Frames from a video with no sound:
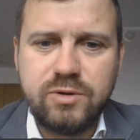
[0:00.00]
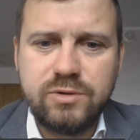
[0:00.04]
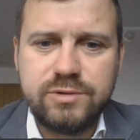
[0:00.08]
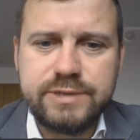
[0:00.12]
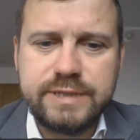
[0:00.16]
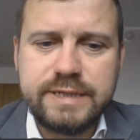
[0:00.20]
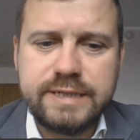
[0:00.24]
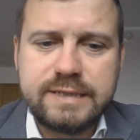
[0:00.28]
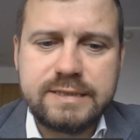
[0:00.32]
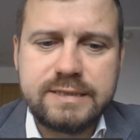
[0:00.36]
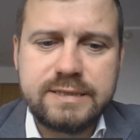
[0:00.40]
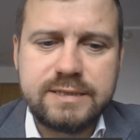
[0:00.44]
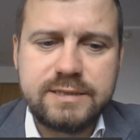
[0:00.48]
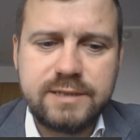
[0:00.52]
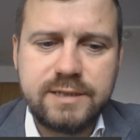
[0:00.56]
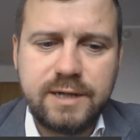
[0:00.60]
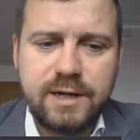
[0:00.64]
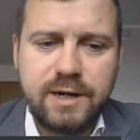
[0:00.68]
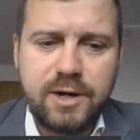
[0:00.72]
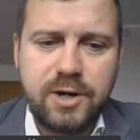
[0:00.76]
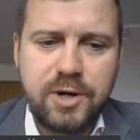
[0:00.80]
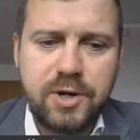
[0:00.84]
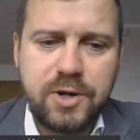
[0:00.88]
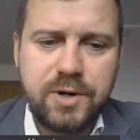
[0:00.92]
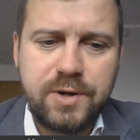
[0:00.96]
in the Baltics,
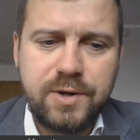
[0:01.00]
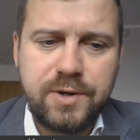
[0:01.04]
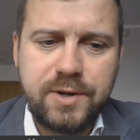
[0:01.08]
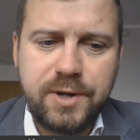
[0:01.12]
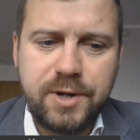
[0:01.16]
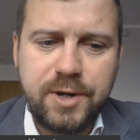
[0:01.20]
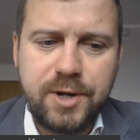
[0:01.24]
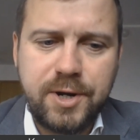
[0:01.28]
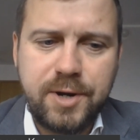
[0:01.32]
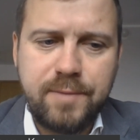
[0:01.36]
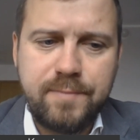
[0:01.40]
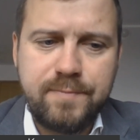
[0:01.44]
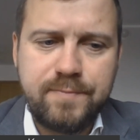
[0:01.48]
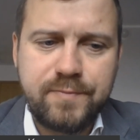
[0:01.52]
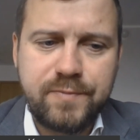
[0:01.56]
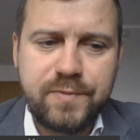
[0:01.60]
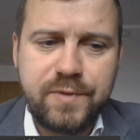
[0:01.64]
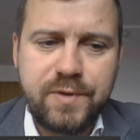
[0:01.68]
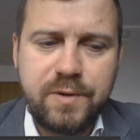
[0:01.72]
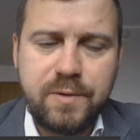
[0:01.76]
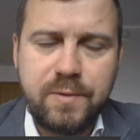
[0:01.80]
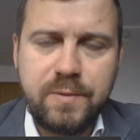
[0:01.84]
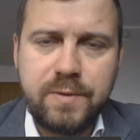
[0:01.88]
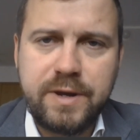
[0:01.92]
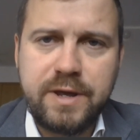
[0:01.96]
and
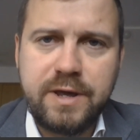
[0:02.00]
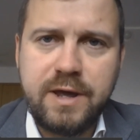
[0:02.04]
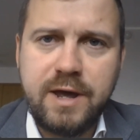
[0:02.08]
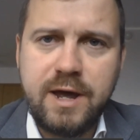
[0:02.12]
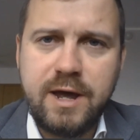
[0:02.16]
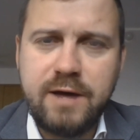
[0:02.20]
we